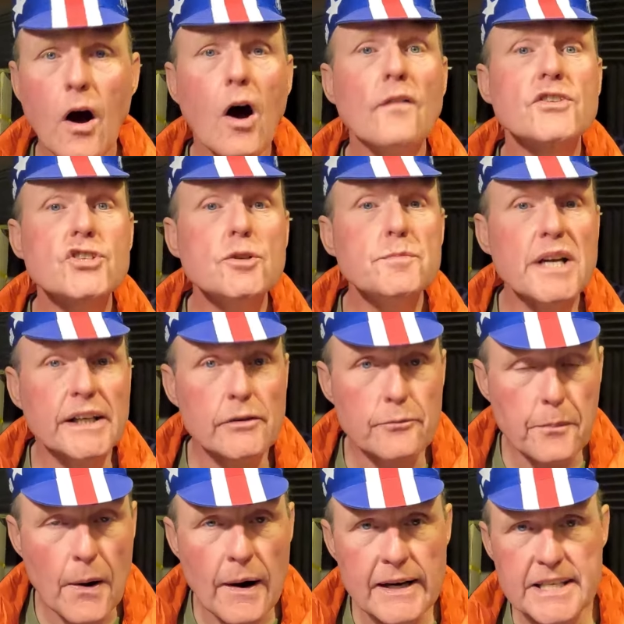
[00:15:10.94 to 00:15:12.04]
On the subject of
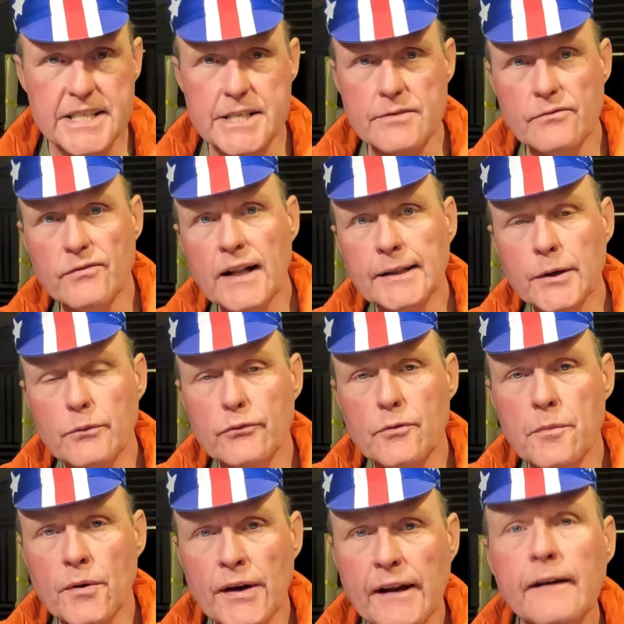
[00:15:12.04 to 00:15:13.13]
prices and value for
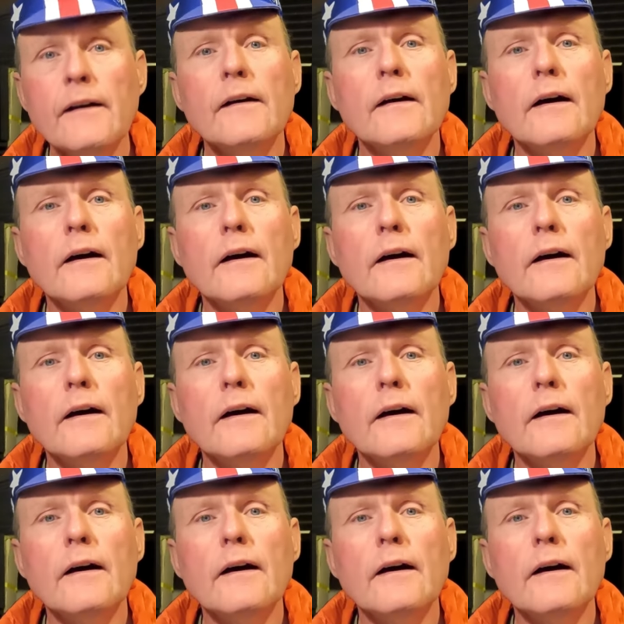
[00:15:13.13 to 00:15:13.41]
money,